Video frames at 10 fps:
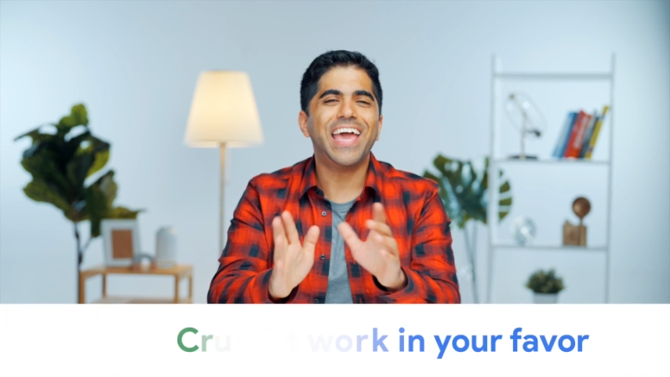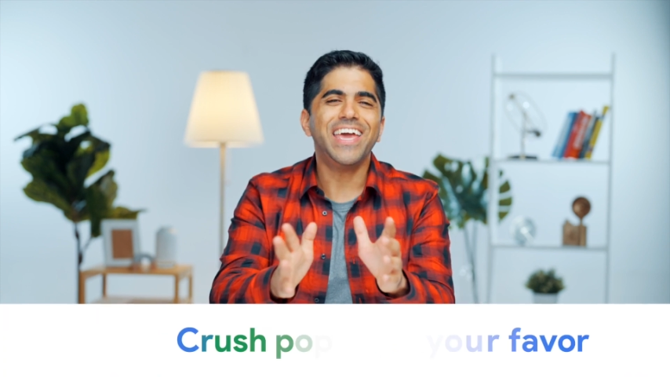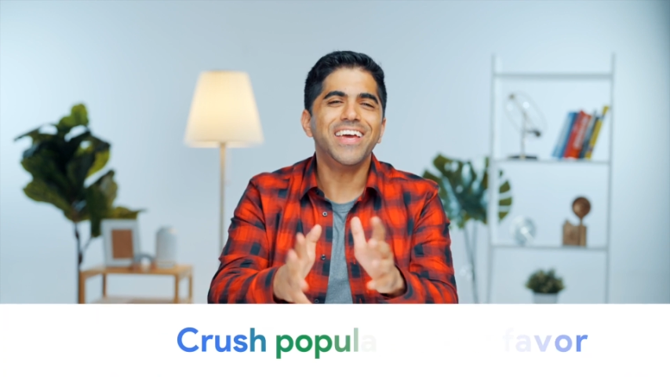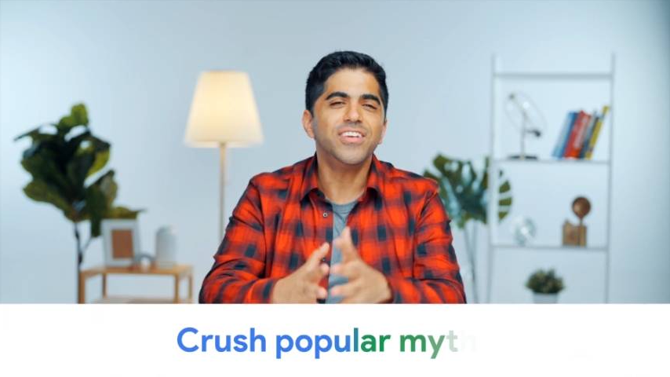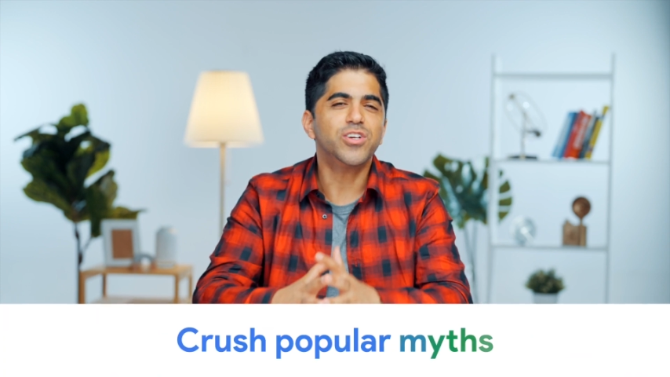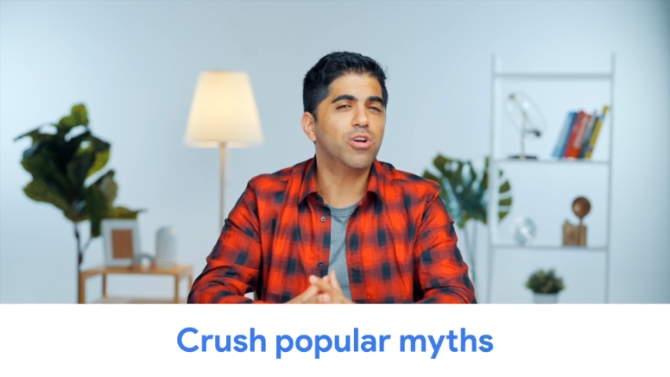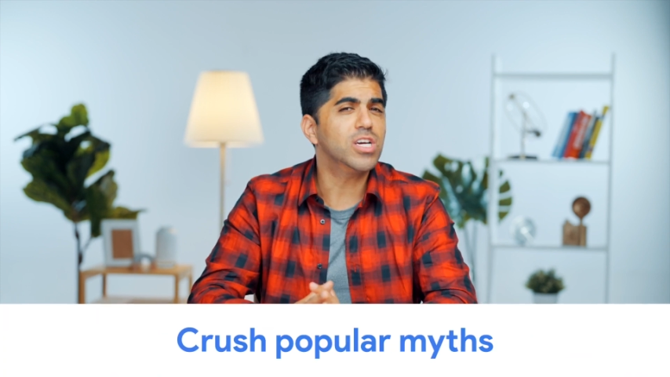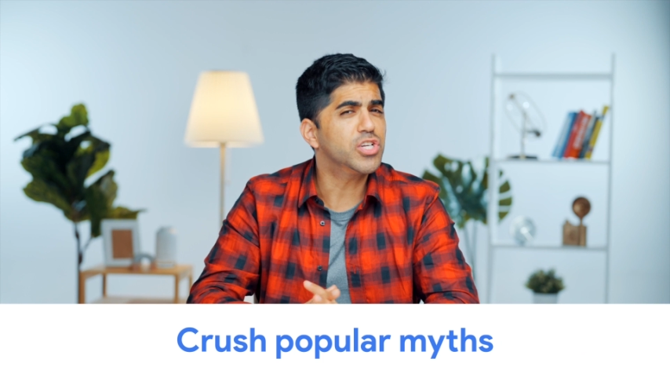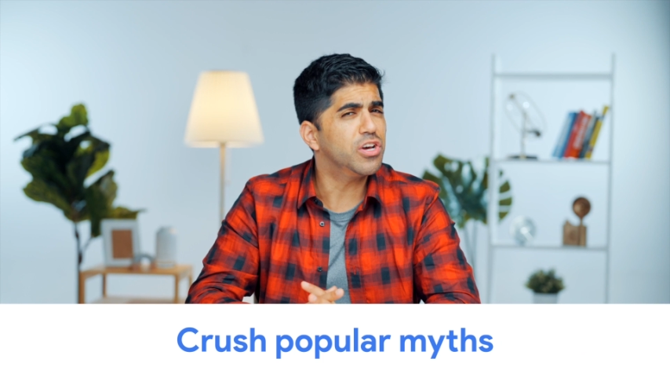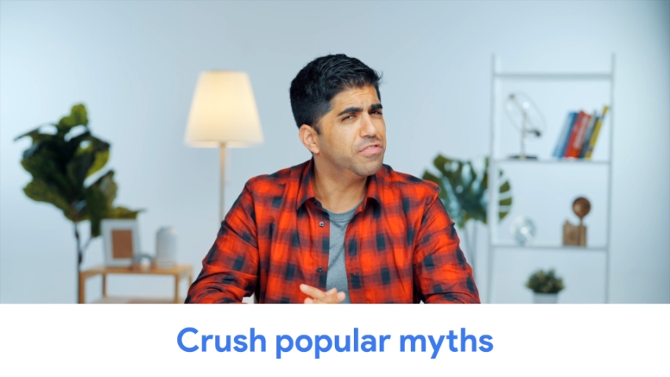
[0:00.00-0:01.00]
and
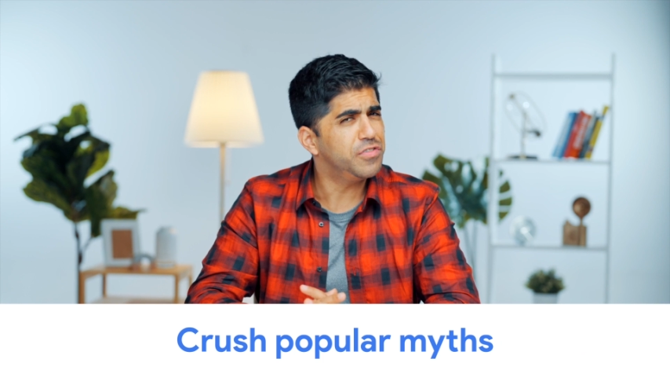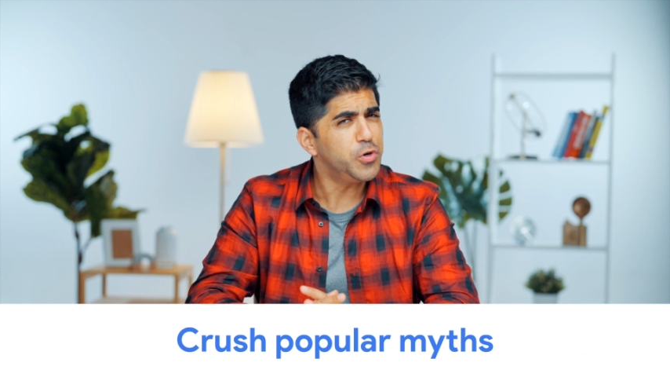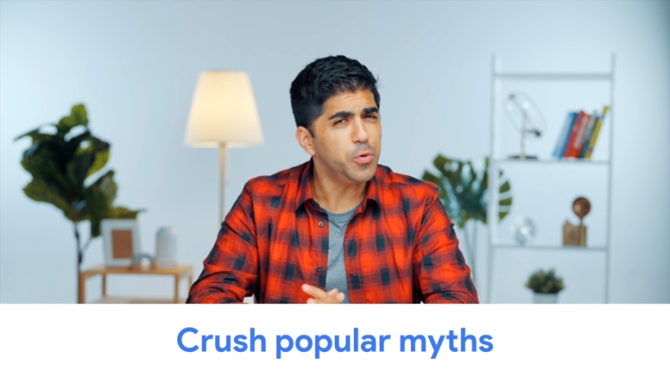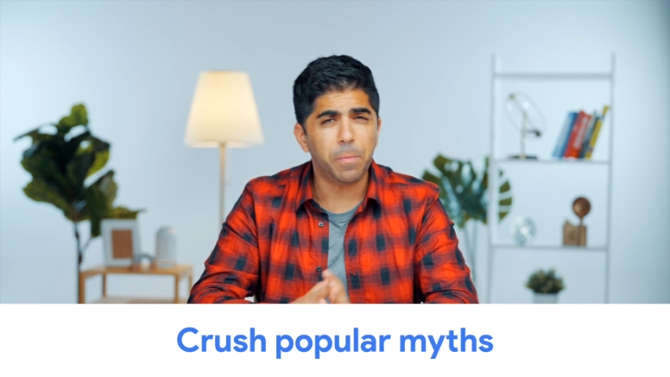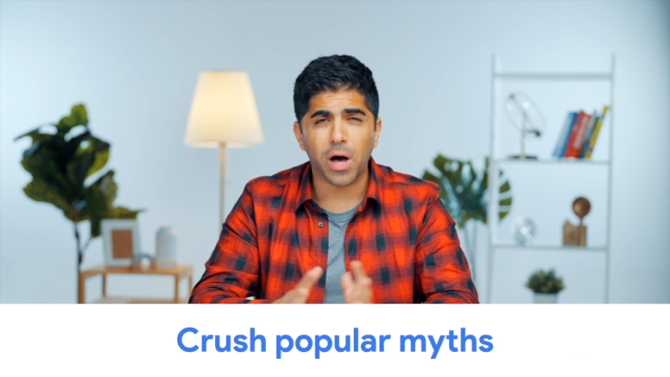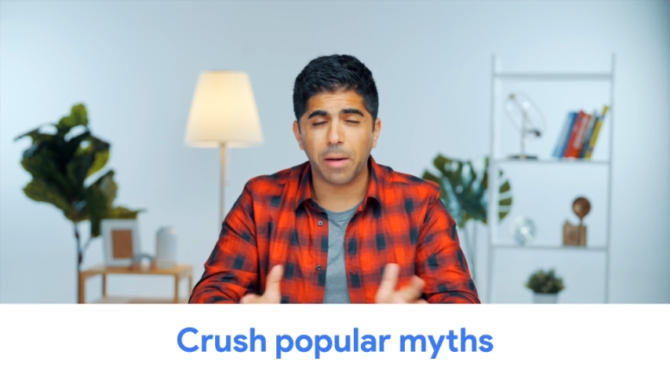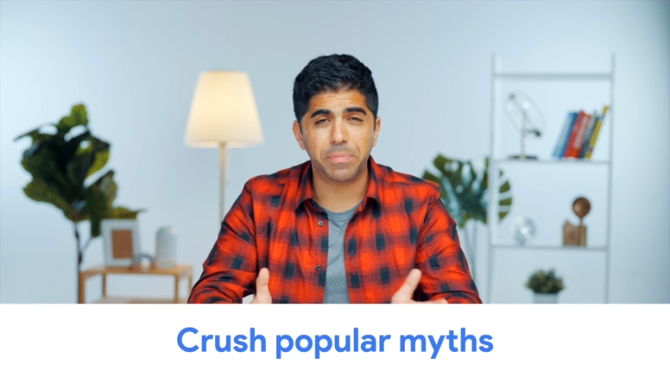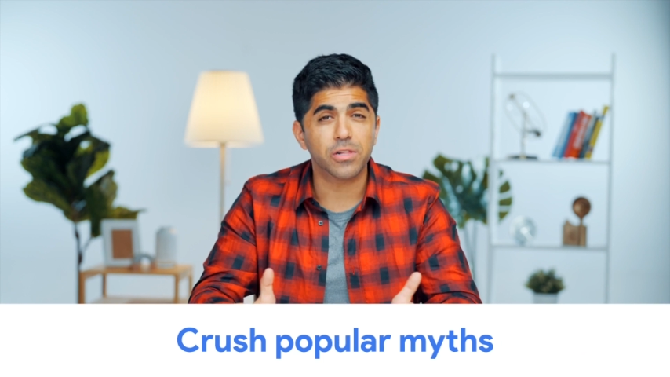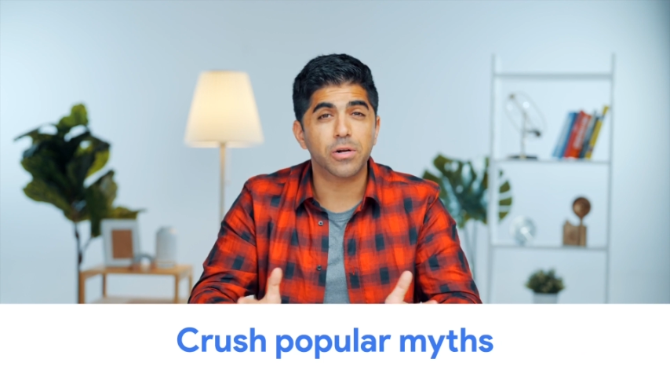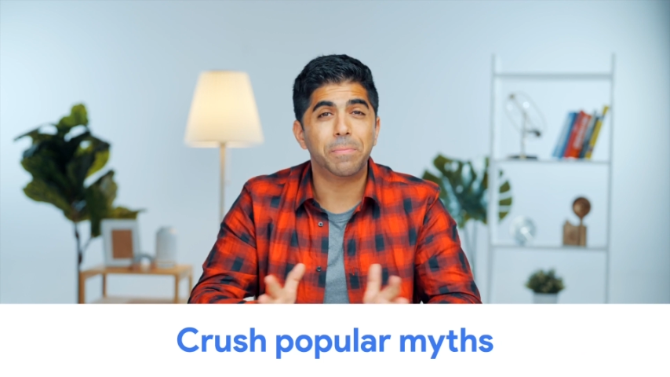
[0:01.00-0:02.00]
crush a few
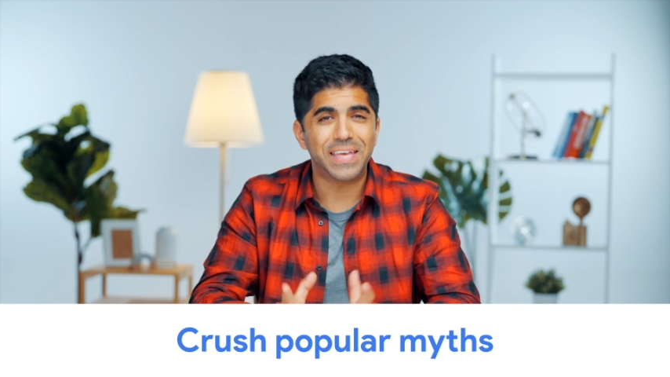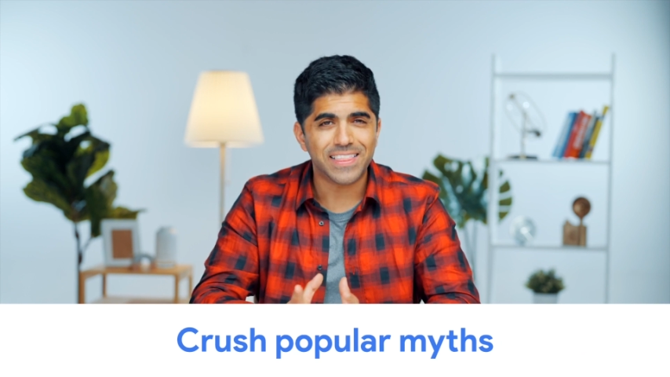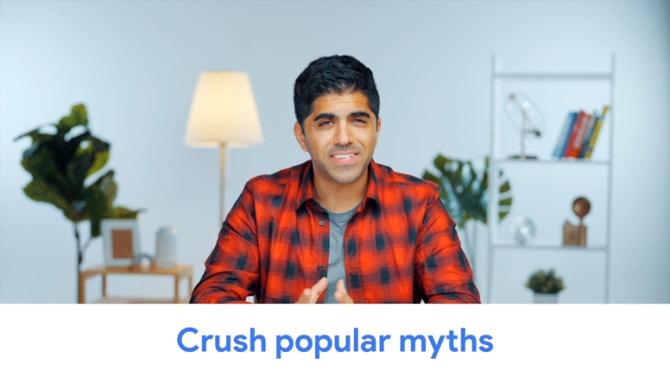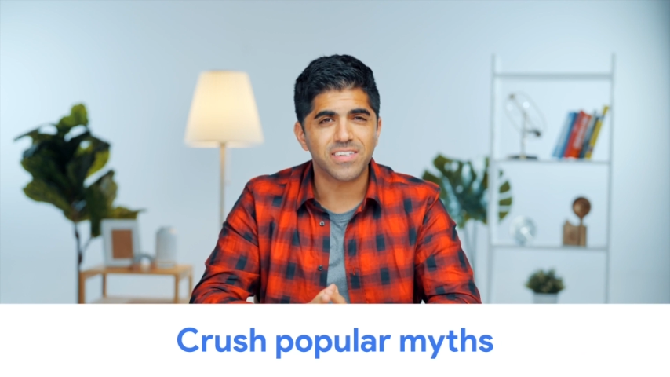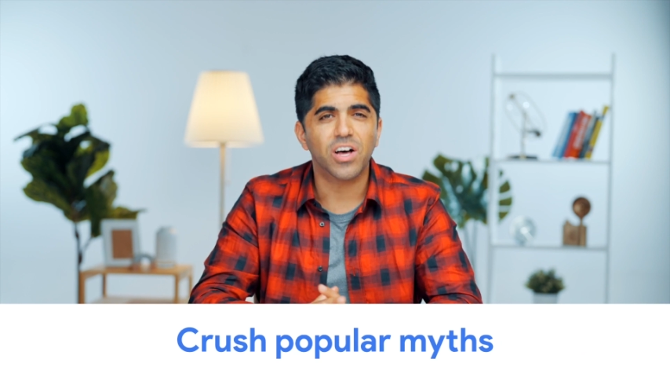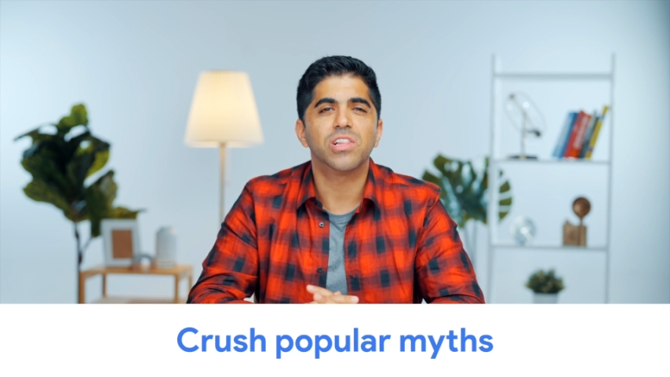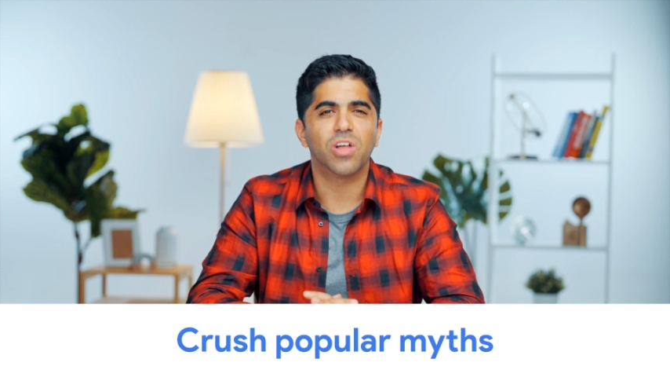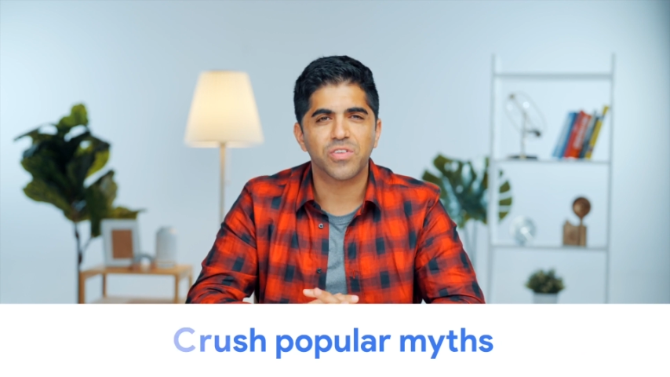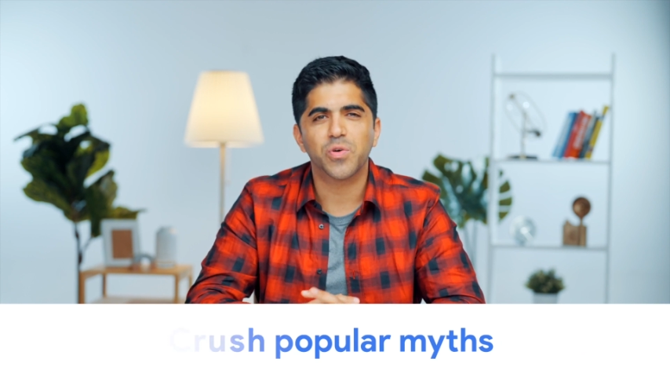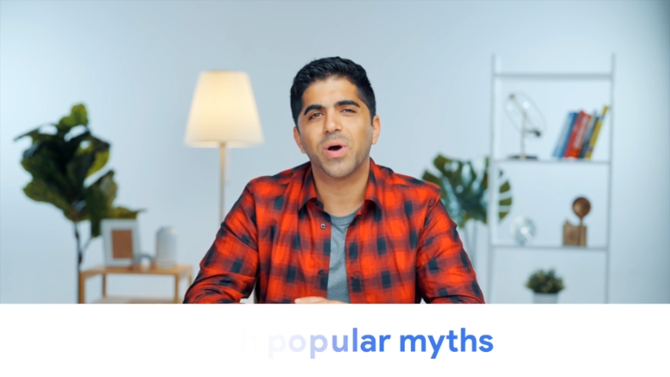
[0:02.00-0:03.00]
popular myths
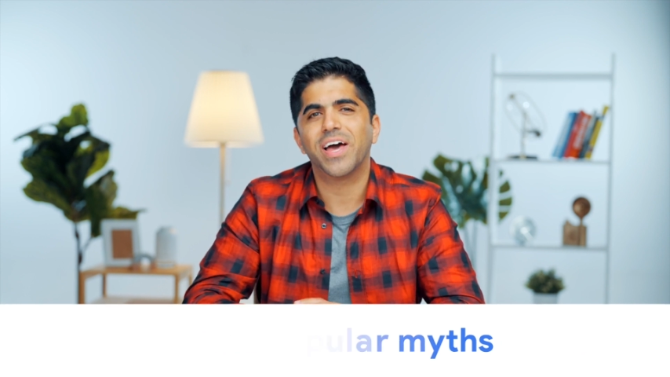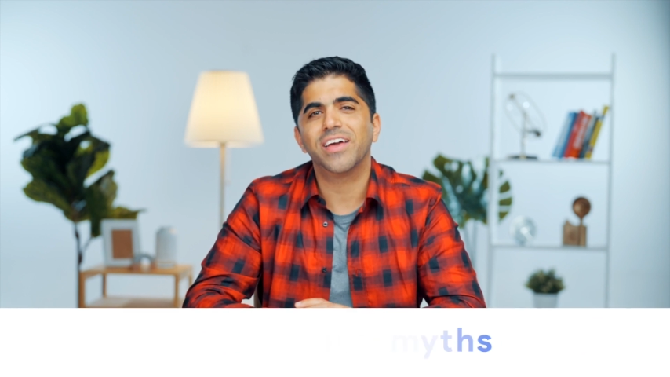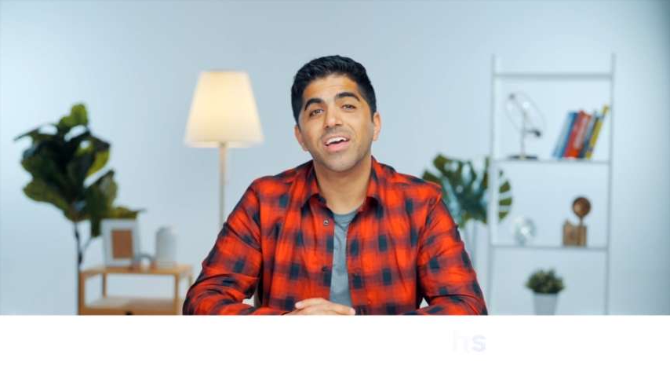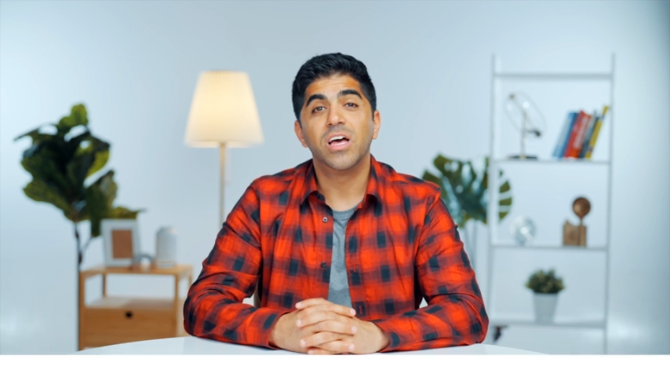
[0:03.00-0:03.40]
along the way.